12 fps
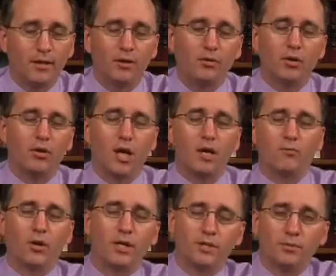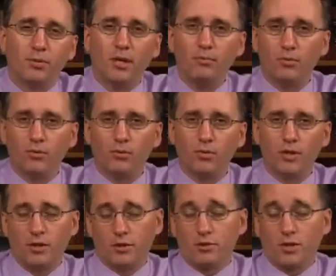There are a lot of ways
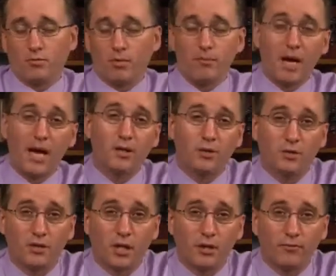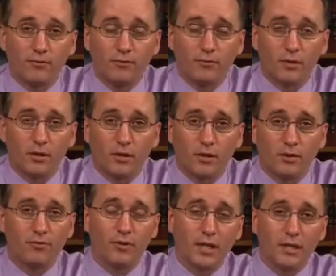that you can remind yourself
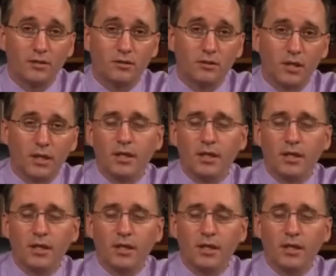of things.